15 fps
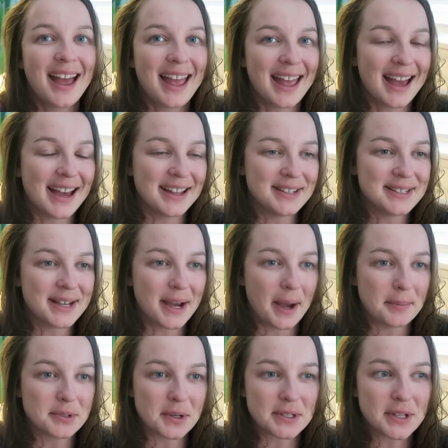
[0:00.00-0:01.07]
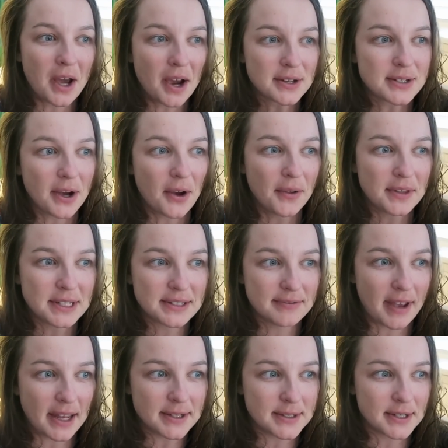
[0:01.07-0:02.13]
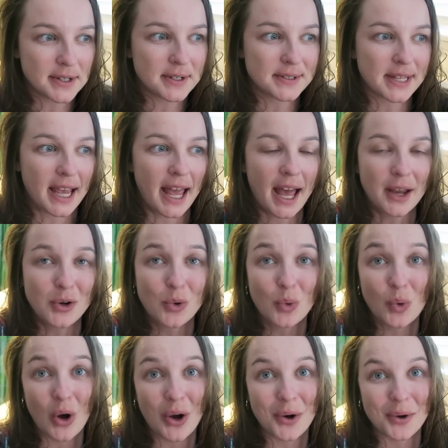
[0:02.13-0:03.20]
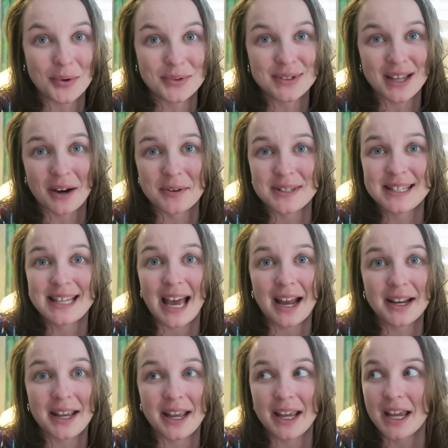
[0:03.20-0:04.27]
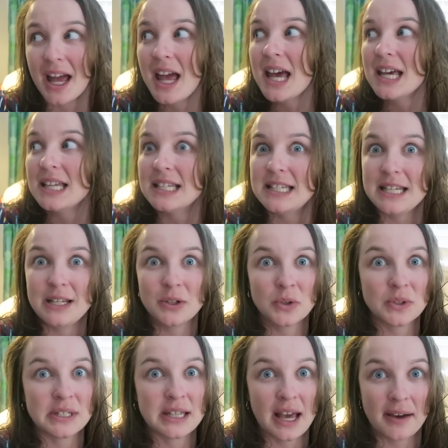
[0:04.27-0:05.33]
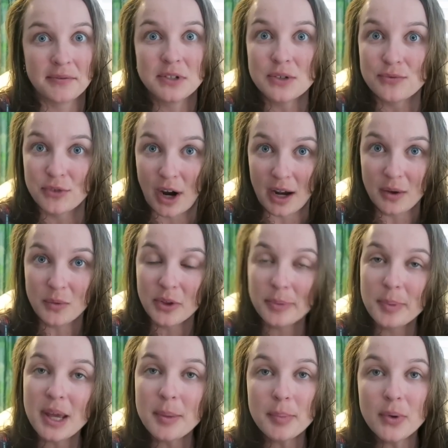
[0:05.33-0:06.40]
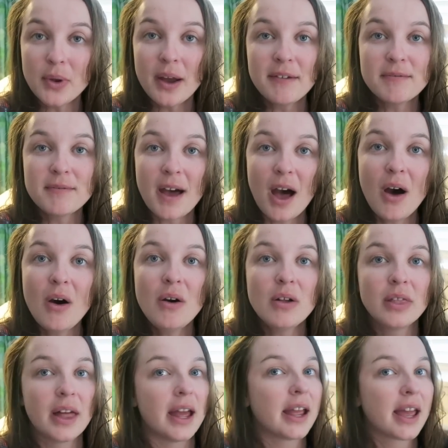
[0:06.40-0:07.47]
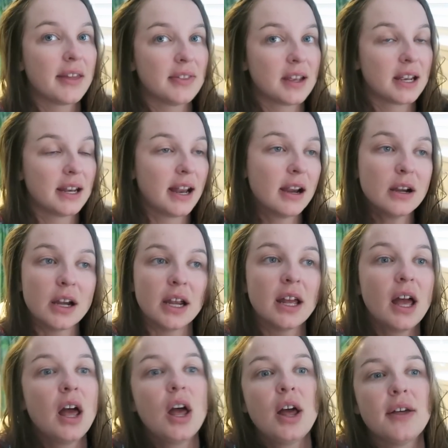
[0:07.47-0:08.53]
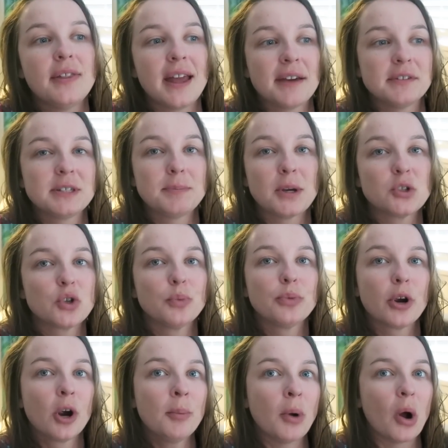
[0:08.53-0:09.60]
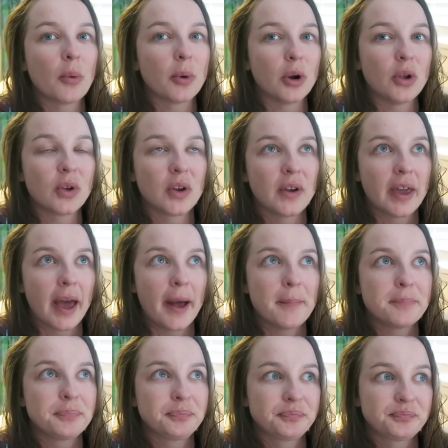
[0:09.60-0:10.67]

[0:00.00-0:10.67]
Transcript: And um, so I talked to all these vendors. I had quotes. I was getting deals left and right with people I felt. Like at the Canary, they have a special promo where you can get